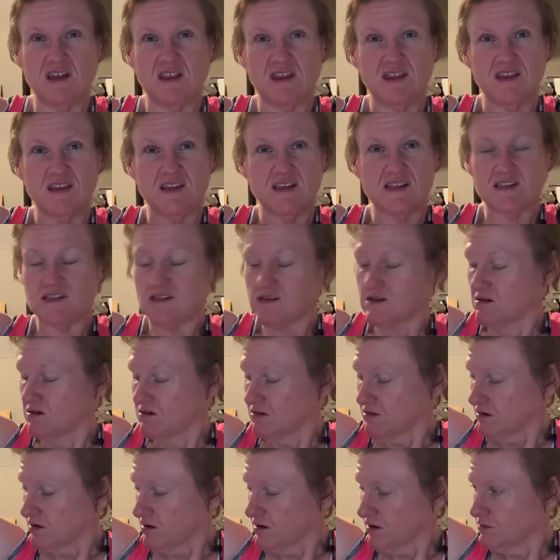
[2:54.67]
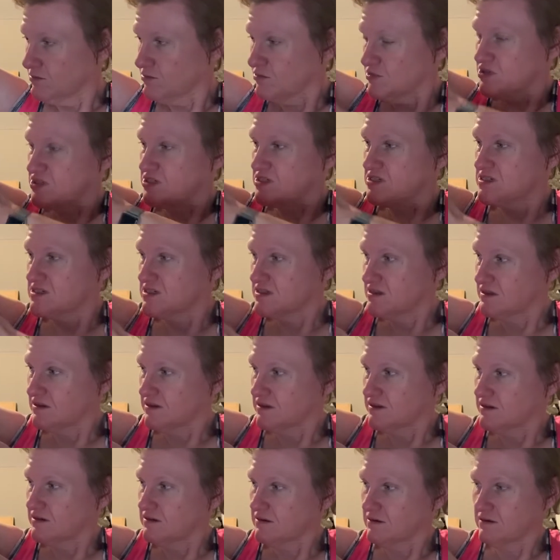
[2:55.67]
this arm, which is still a
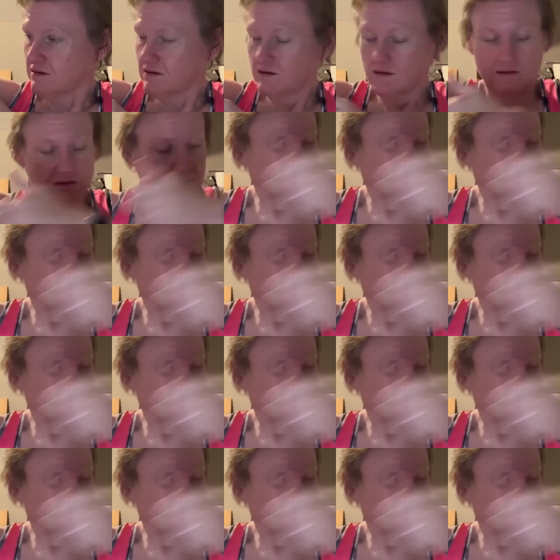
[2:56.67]
little,